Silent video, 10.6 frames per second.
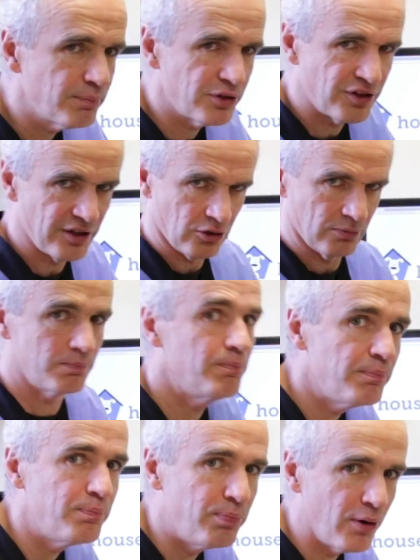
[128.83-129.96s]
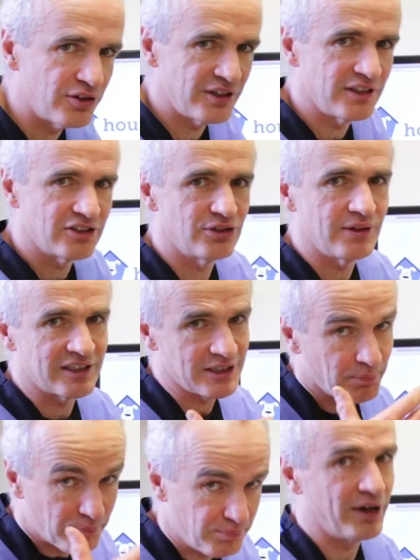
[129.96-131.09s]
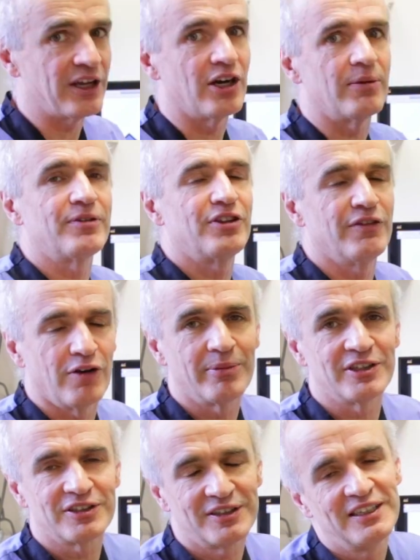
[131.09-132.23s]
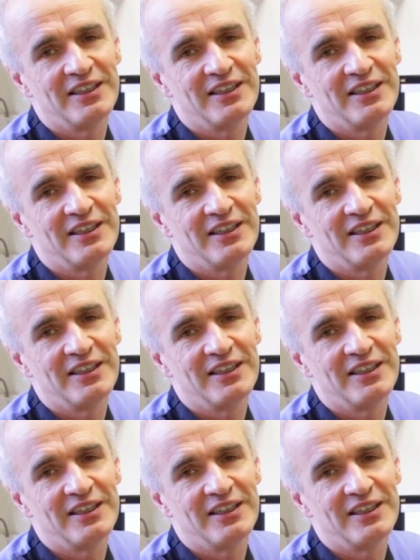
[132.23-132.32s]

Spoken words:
putting the whole body in to do it as they bring up the vomit.